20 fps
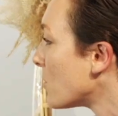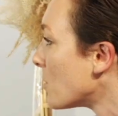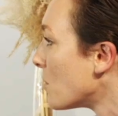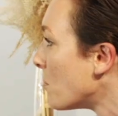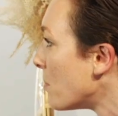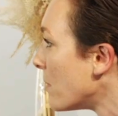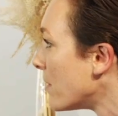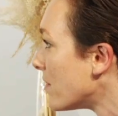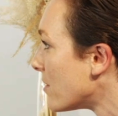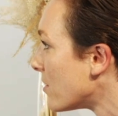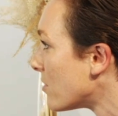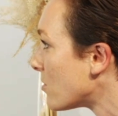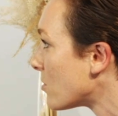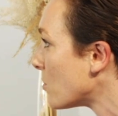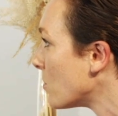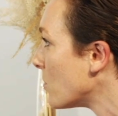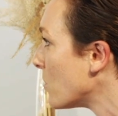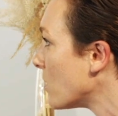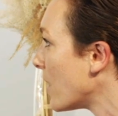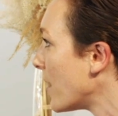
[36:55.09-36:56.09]
to business
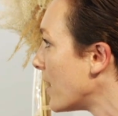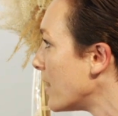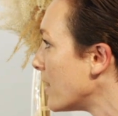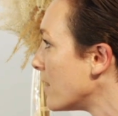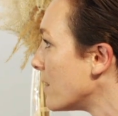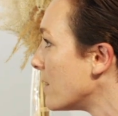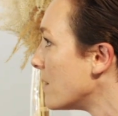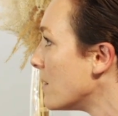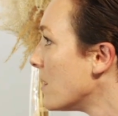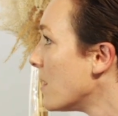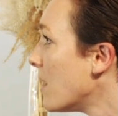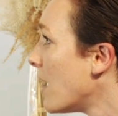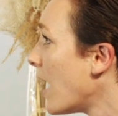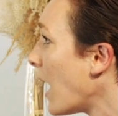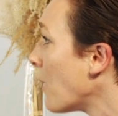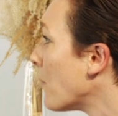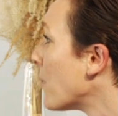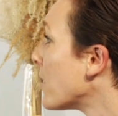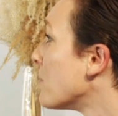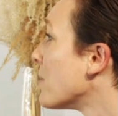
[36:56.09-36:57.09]
school. I
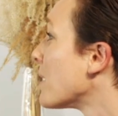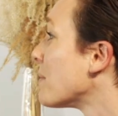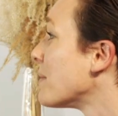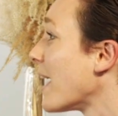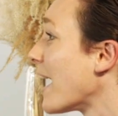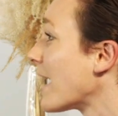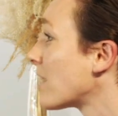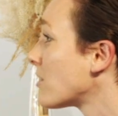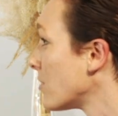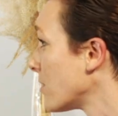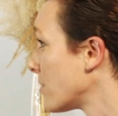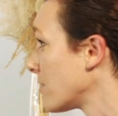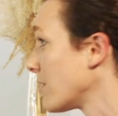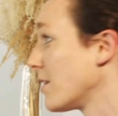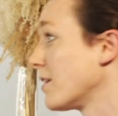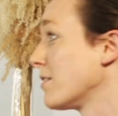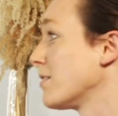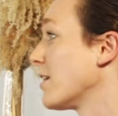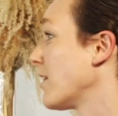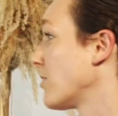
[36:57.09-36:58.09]
wanted to become an actress.
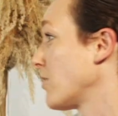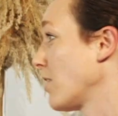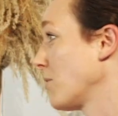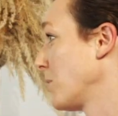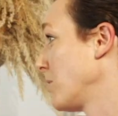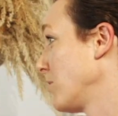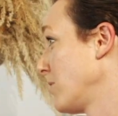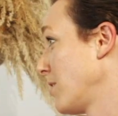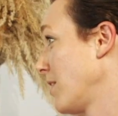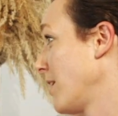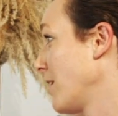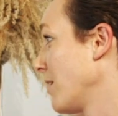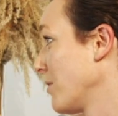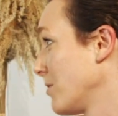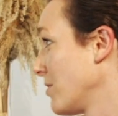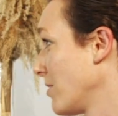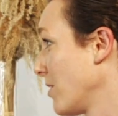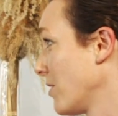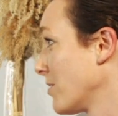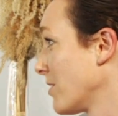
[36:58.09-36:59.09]
Oh, Sasha, when you said that, I
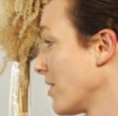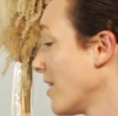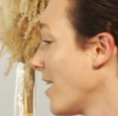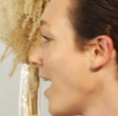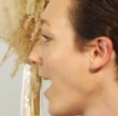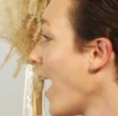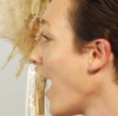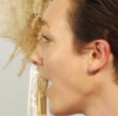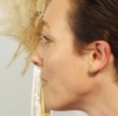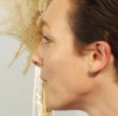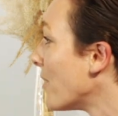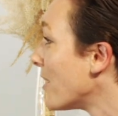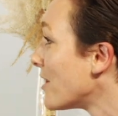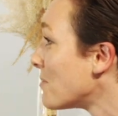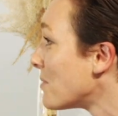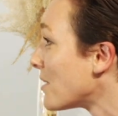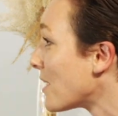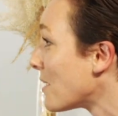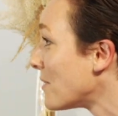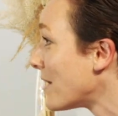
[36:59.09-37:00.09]
was like, I wanted
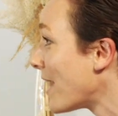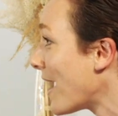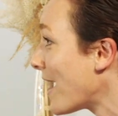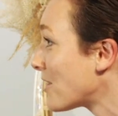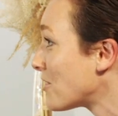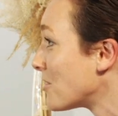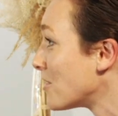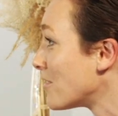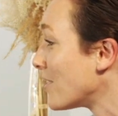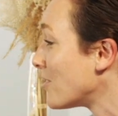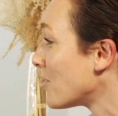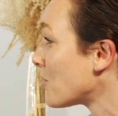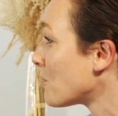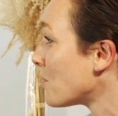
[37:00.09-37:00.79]
to become an actress. I just